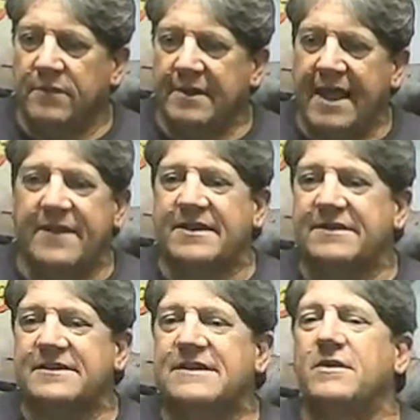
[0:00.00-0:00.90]
Yeah, that
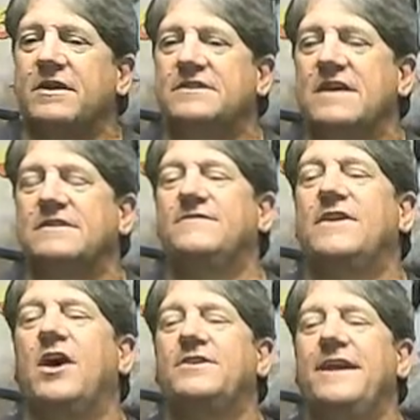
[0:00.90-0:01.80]
doesn't sound excessive at
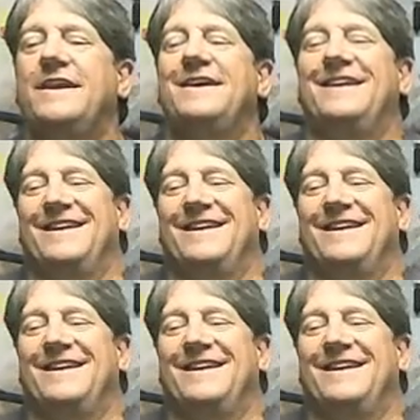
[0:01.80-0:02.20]
all, Dina.